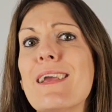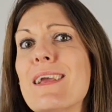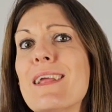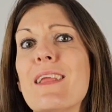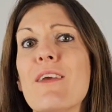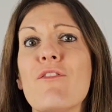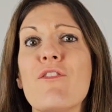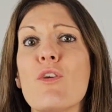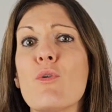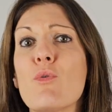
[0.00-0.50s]
and
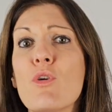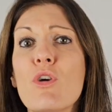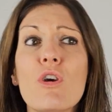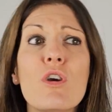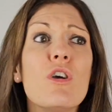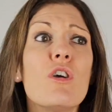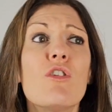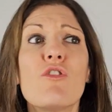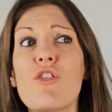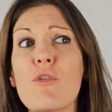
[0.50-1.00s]
if you
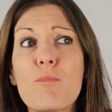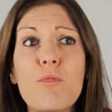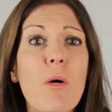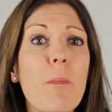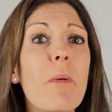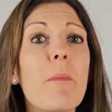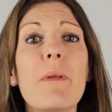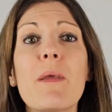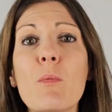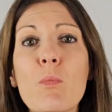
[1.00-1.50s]
could, you
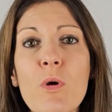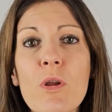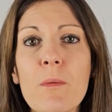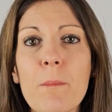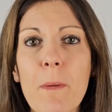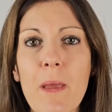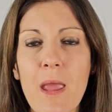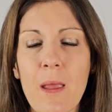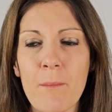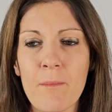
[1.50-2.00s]
probably would
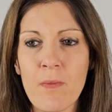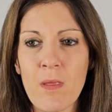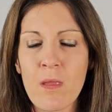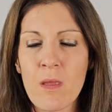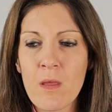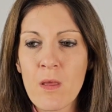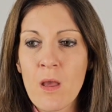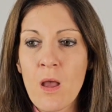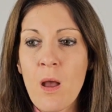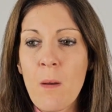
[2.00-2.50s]
be.
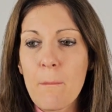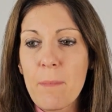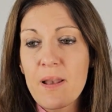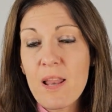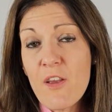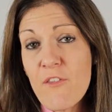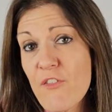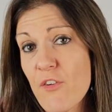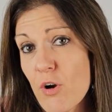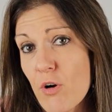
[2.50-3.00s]
But
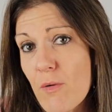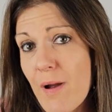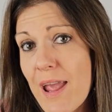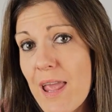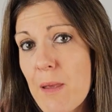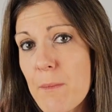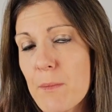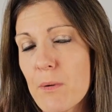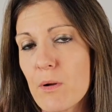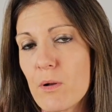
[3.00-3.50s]
if you're
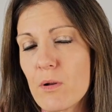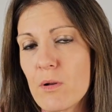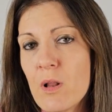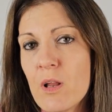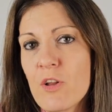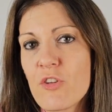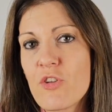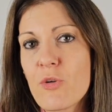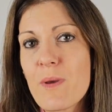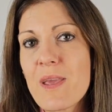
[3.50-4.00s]
able
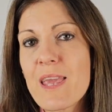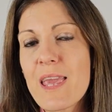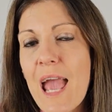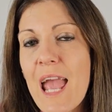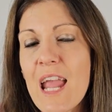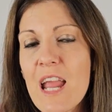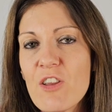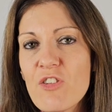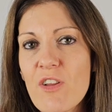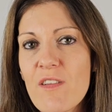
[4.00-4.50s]
to
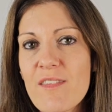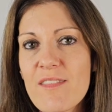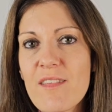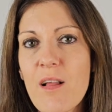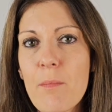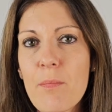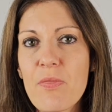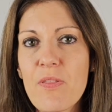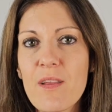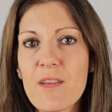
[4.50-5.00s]
engage in
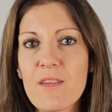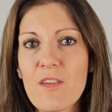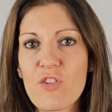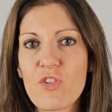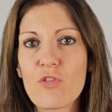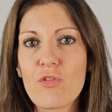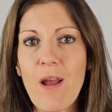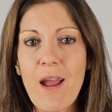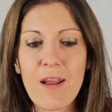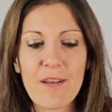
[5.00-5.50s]
something
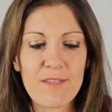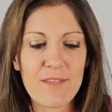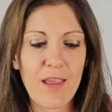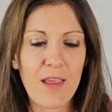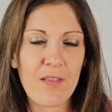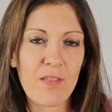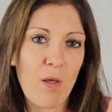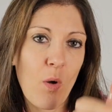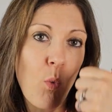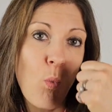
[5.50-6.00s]

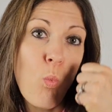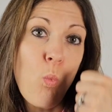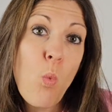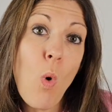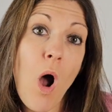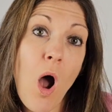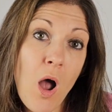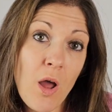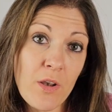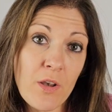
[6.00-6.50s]
distracting that
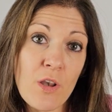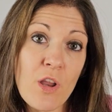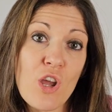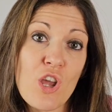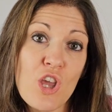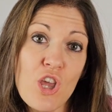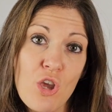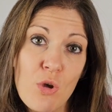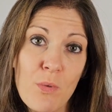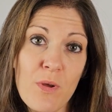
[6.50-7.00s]
1,
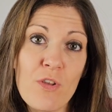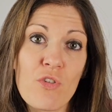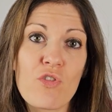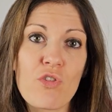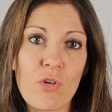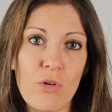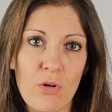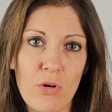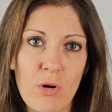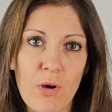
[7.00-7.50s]
you
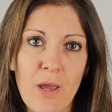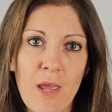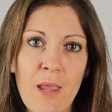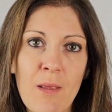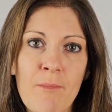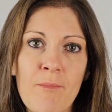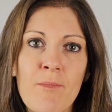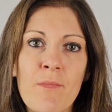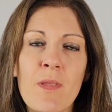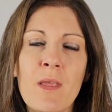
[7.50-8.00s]

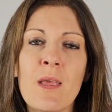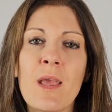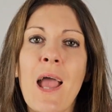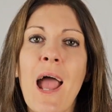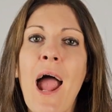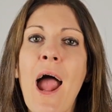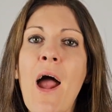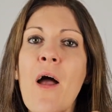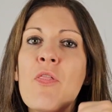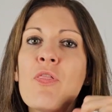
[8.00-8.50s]
enjoy,
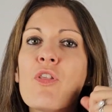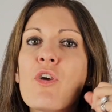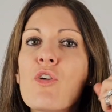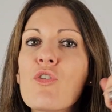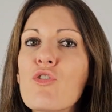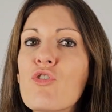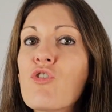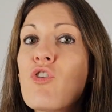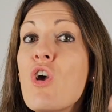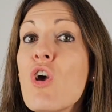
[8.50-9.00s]
and
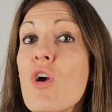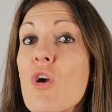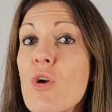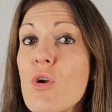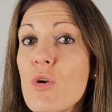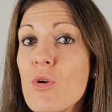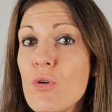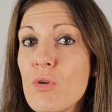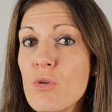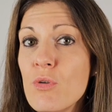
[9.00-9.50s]
that
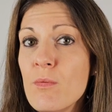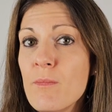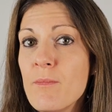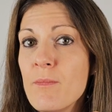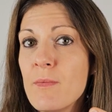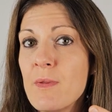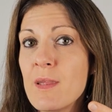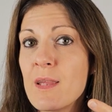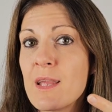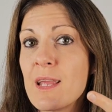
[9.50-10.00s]
2,
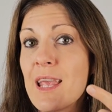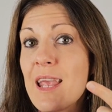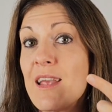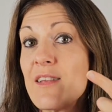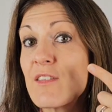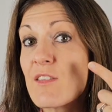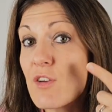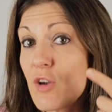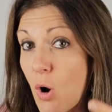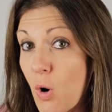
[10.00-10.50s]

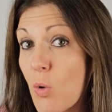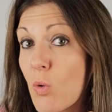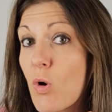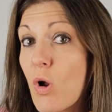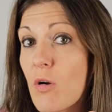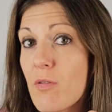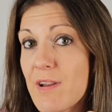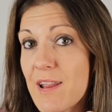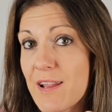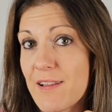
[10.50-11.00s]
is goal
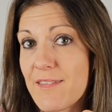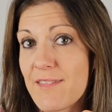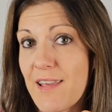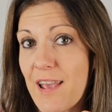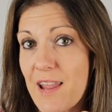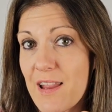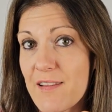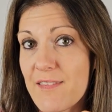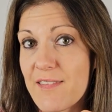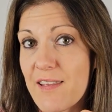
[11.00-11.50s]

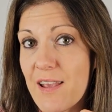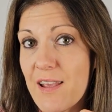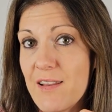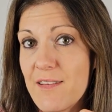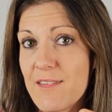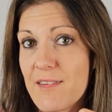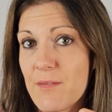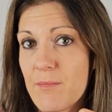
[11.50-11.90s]
orientated,